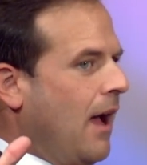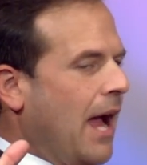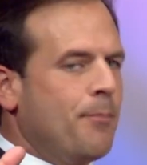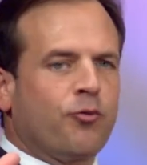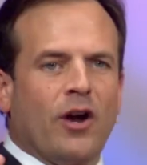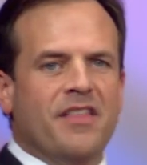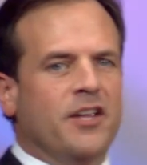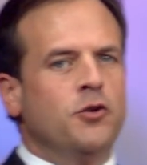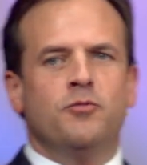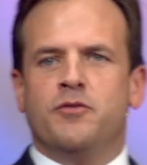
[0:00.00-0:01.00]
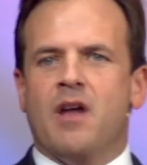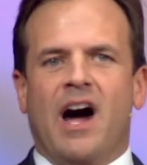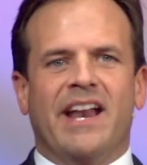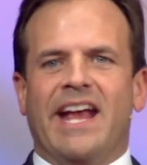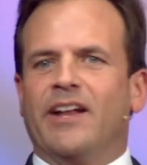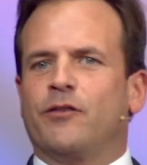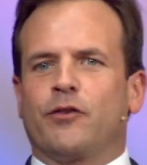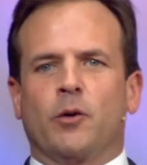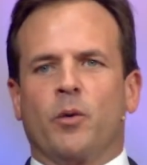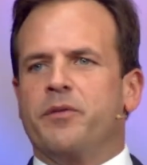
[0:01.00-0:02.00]
I pray that you do not
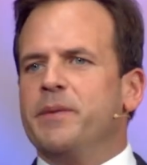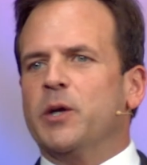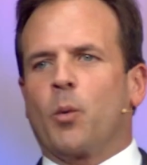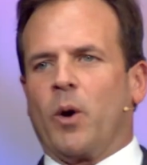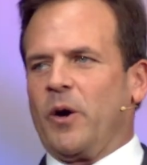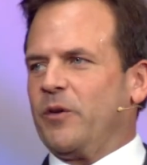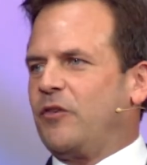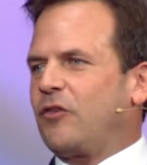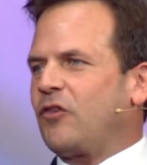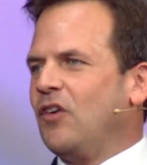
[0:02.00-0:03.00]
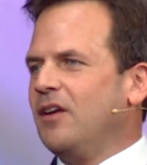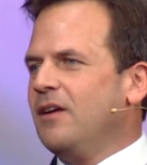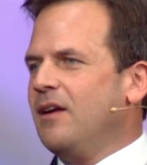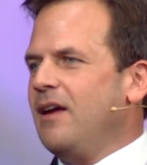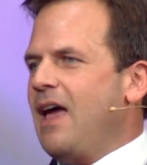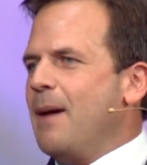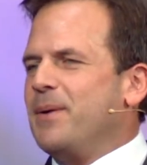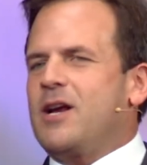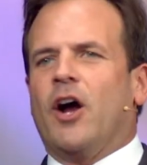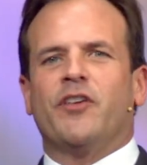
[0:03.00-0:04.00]
answer with mere words.
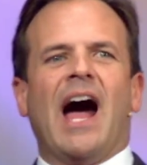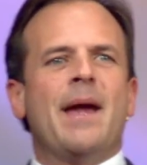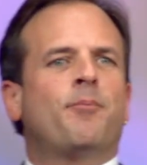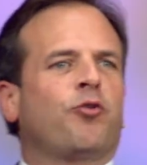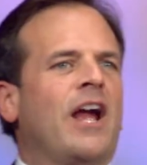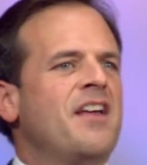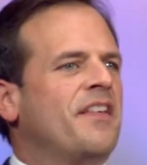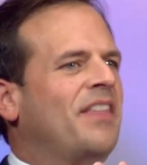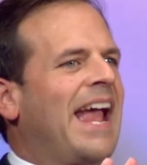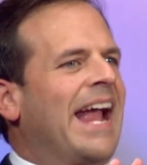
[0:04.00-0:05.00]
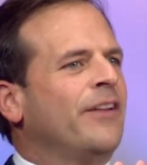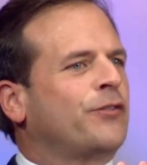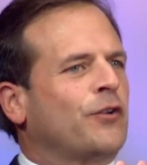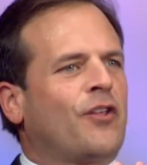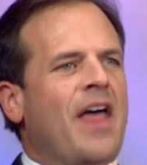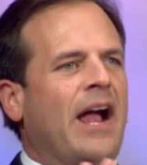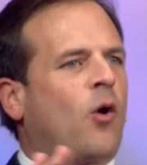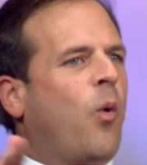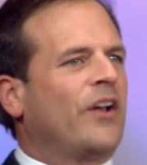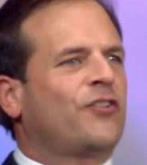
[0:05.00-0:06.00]
Because I pray that the answer to that
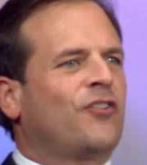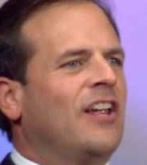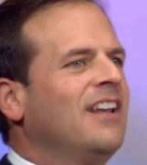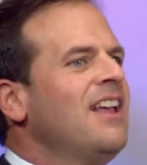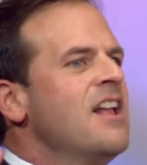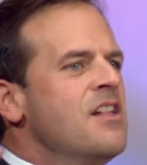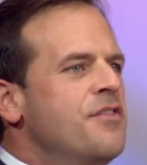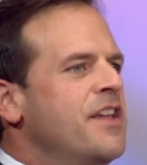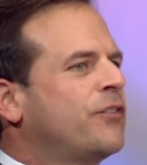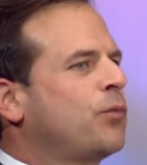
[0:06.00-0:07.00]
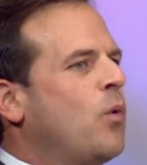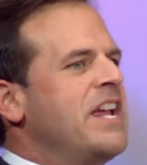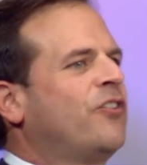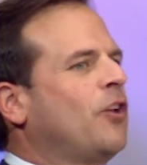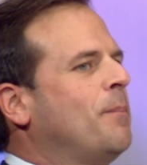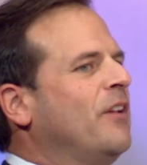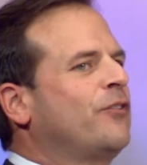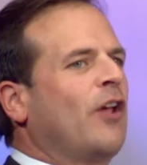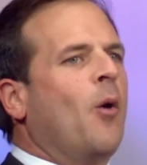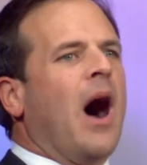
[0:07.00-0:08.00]
question this week should be
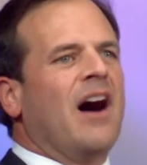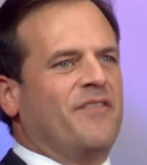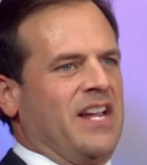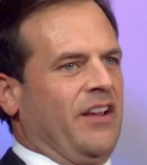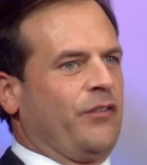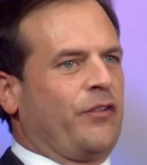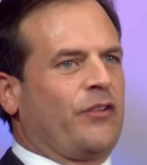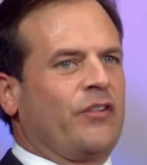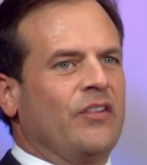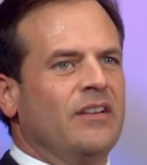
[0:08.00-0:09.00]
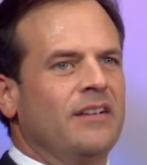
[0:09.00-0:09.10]
so obvious